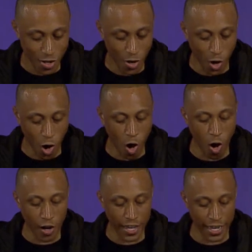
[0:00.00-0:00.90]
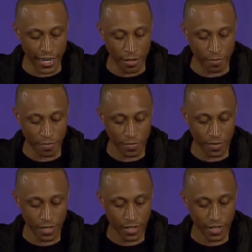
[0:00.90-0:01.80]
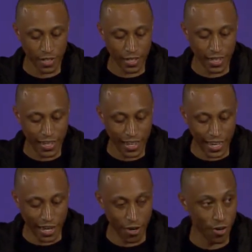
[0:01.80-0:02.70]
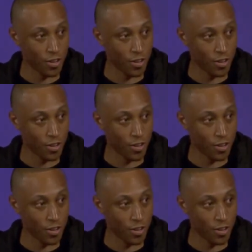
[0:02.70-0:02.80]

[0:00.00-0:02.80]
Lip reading: call him here.